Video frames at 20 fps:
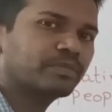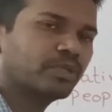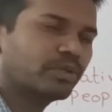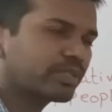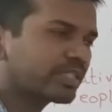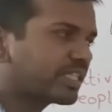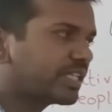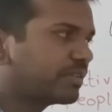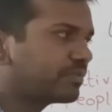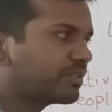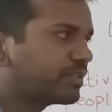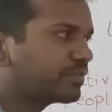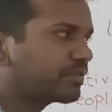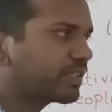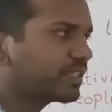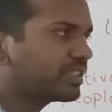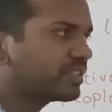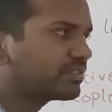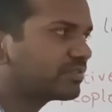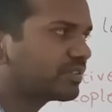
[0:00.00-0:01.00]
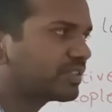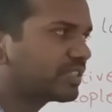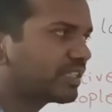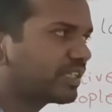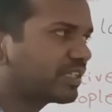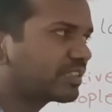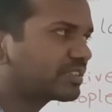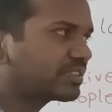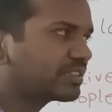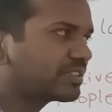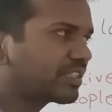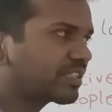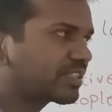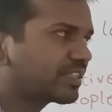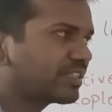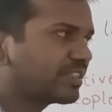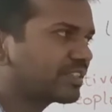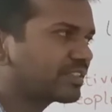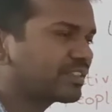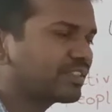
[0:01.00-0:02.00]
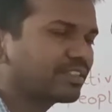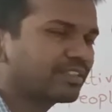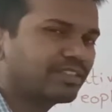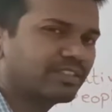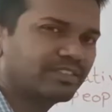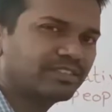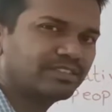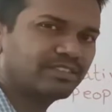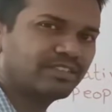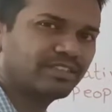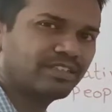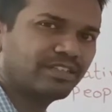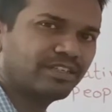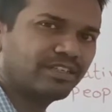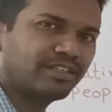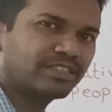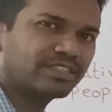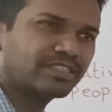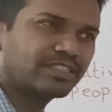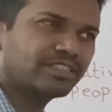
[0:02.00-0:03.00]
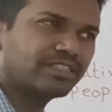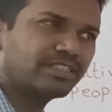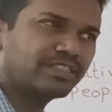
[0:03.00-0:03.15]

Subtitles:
Okay, every 5 years when the elections are conducted, that is general election.